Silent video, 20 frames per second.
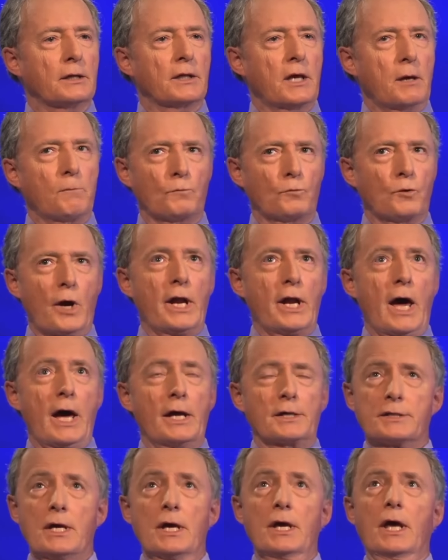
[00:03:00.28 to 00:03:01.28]
came right
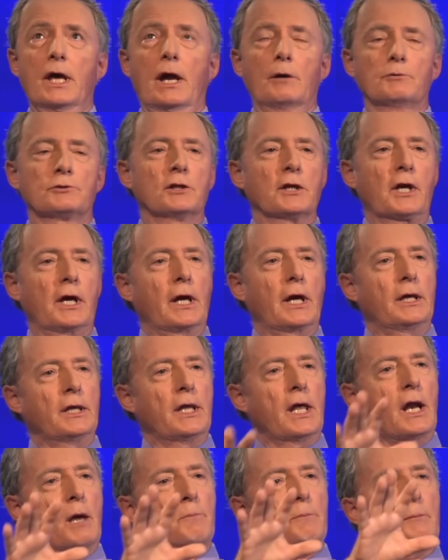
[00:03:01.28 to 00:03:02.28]
at us, and I was looking, and
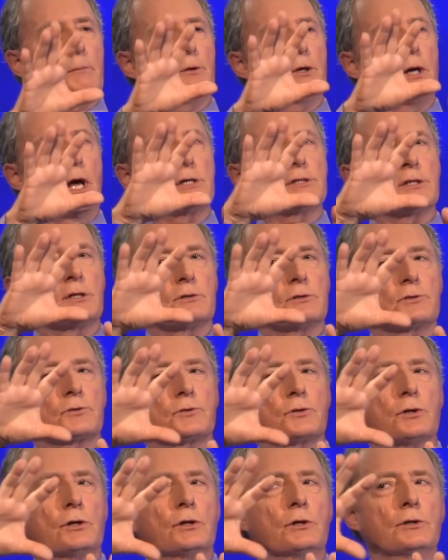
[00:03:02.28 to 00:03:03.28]
then I remember as it
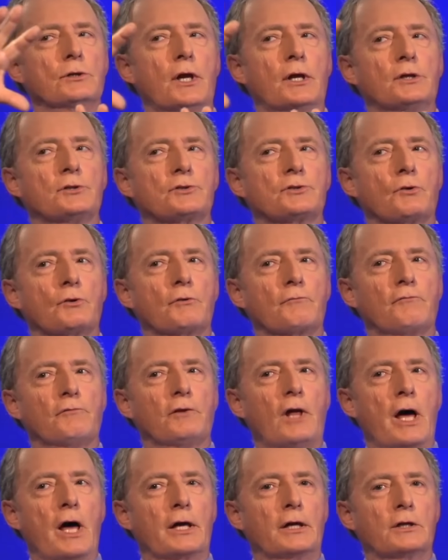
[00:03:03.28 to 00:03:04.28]
turned and started
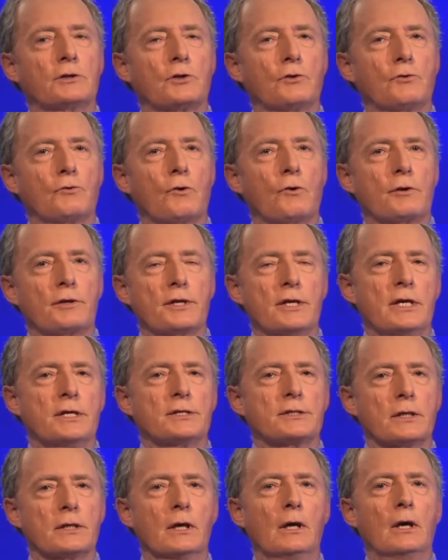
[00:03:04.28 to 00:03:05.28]
flying into the
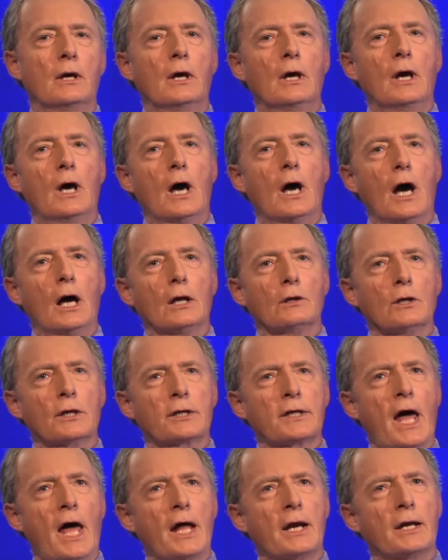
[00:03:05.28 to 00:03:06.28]
northeast, I
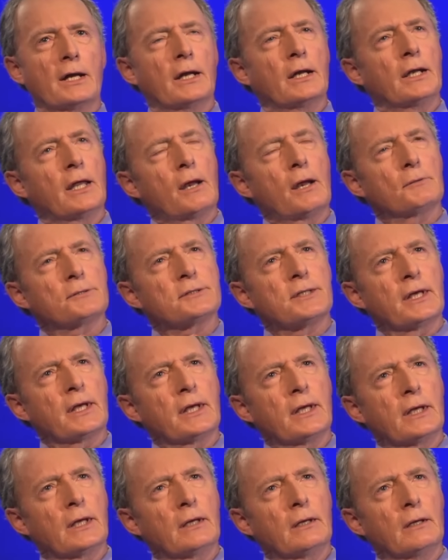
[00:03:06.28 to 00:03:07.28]
looked at it, and then I was
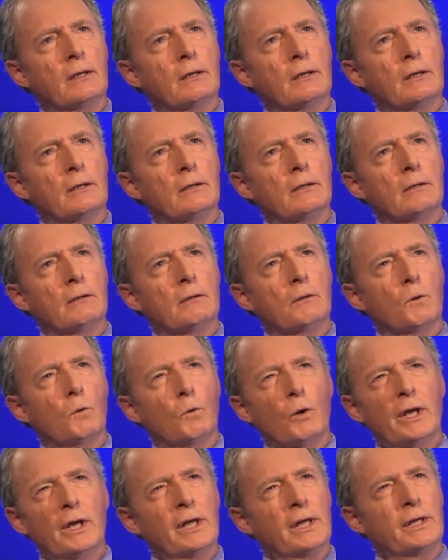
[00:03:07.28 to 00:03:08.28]
thinking,
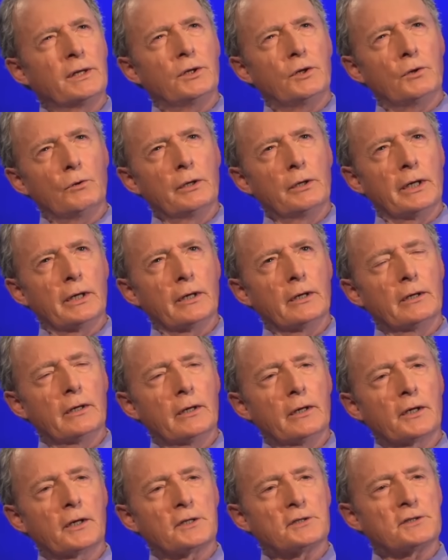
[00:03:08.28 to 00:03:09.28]
what are they doing?
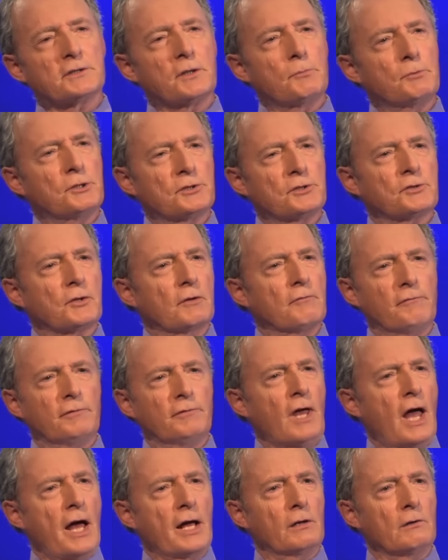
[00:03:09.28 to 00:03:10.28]
Because they were just sort of
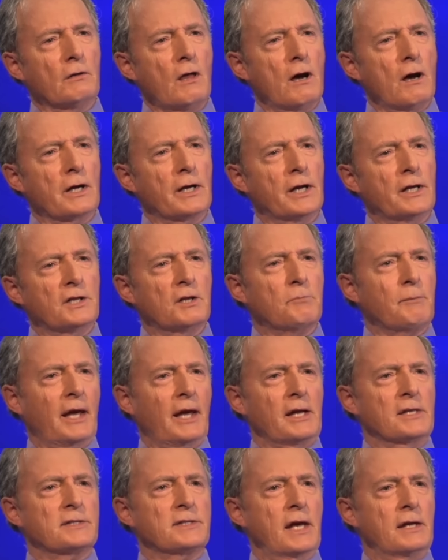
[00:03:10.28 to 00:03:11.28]
flying along, and it didn't
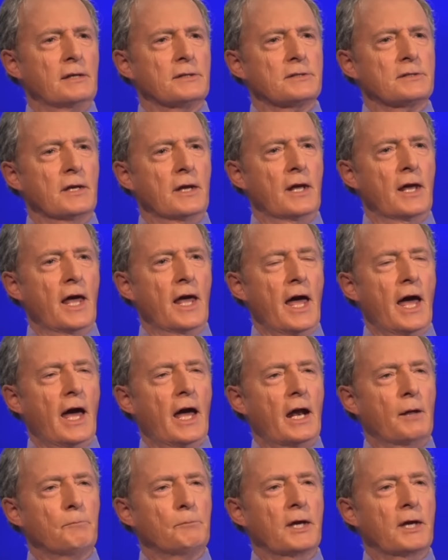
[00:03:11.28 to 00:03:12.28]
make any sense. Yeah.
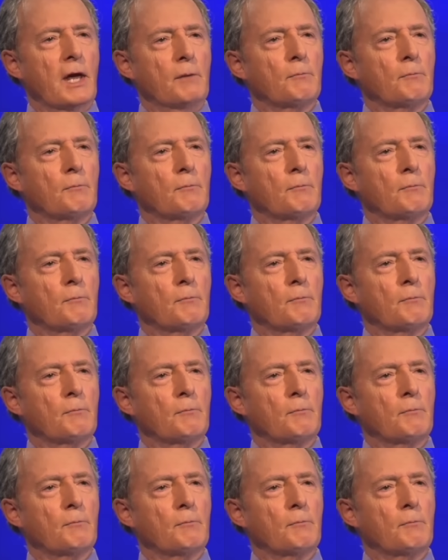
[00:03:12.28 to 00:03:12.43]
And I became